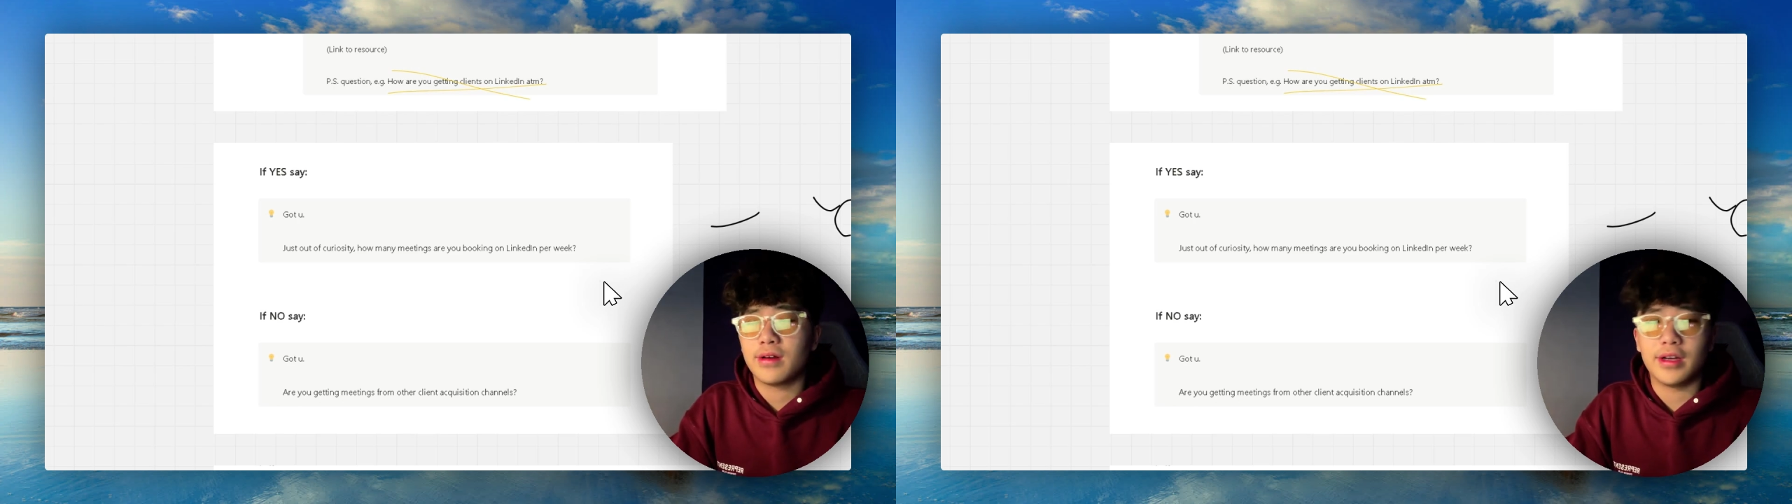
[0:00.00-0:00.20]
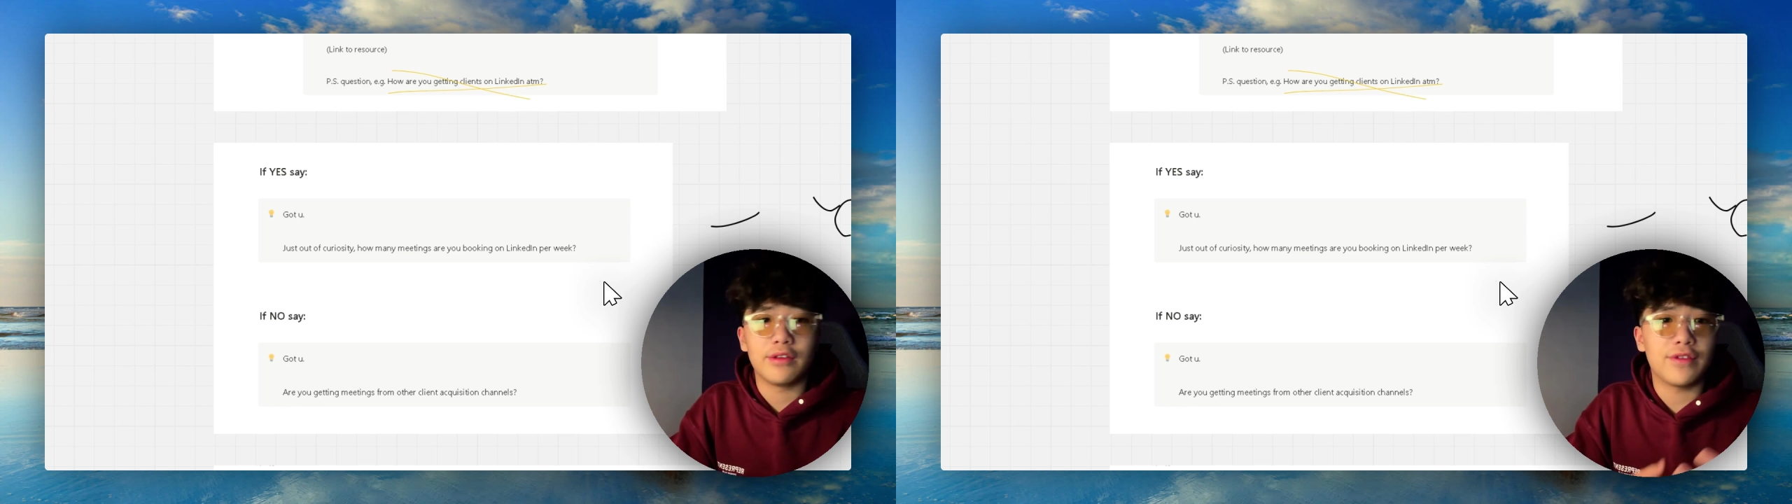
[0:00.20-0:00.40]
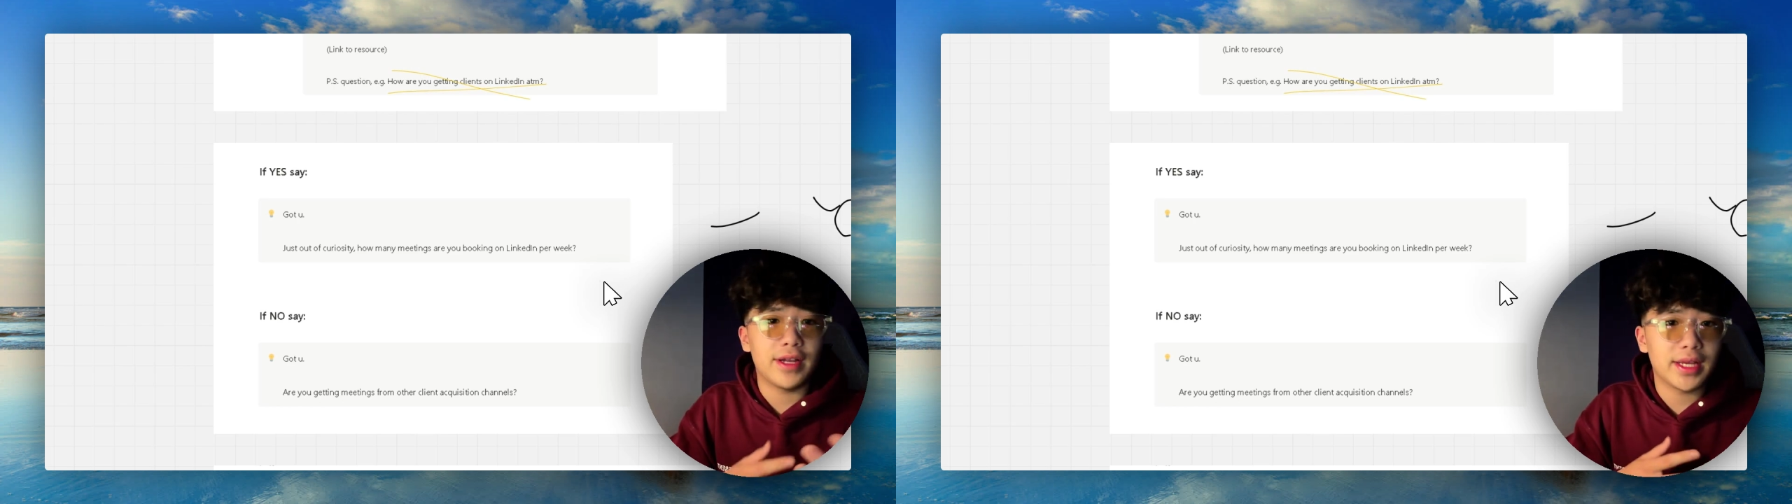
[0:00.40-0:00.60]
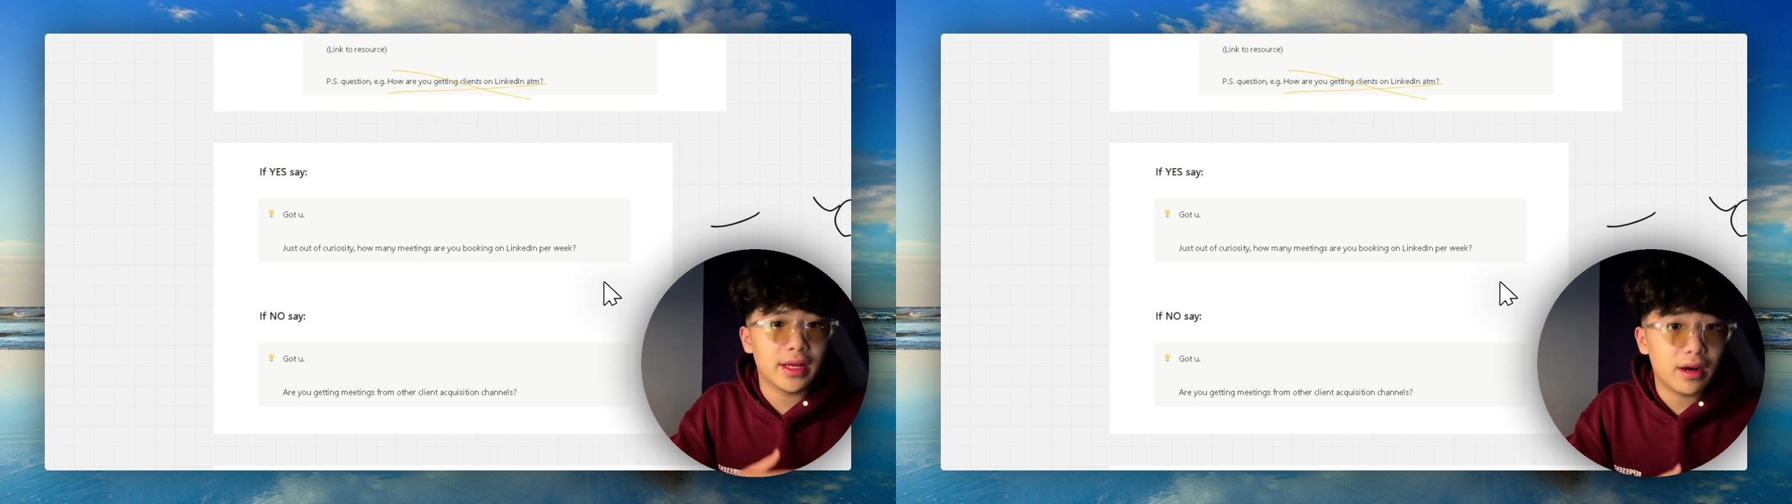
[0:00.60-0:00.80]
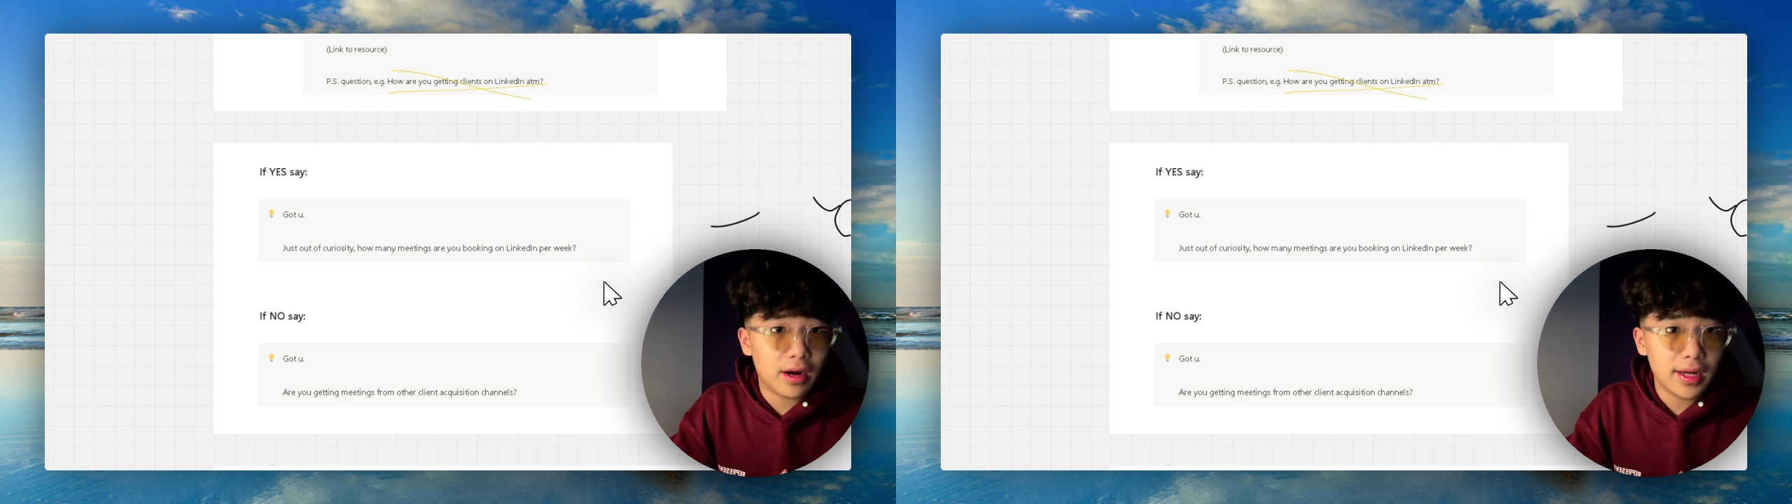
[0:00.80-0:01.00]
Are you finding
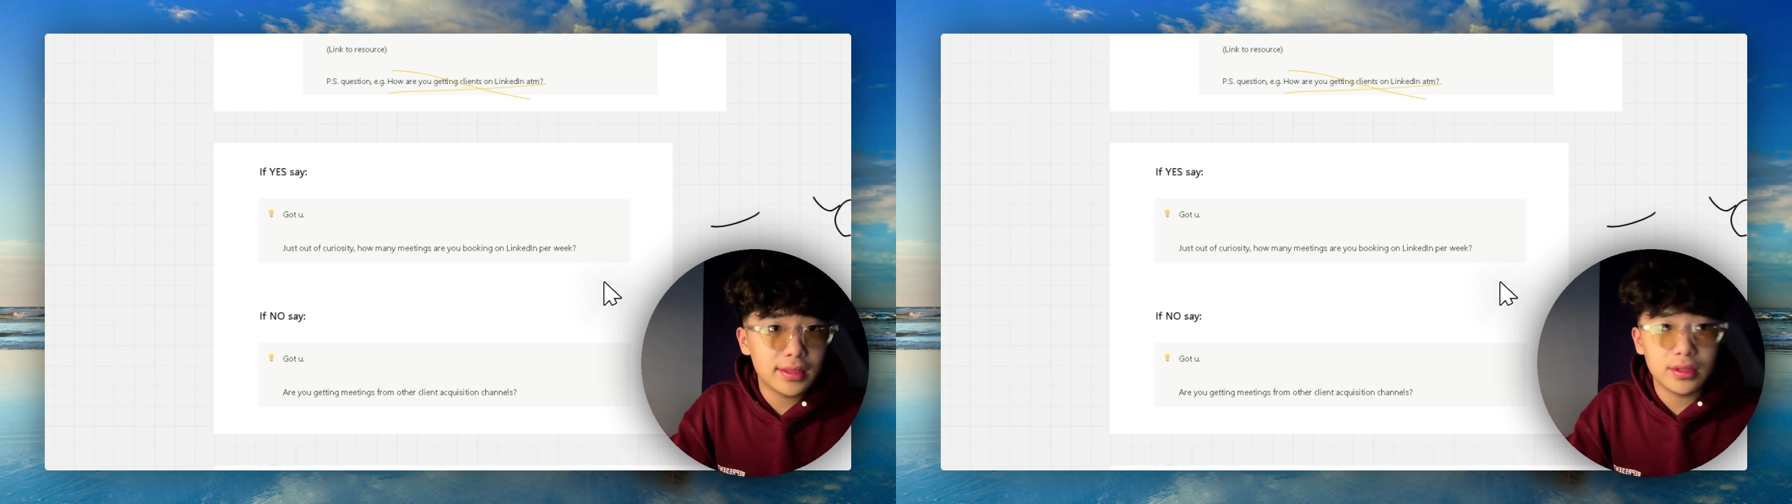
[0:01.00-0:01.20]
it hard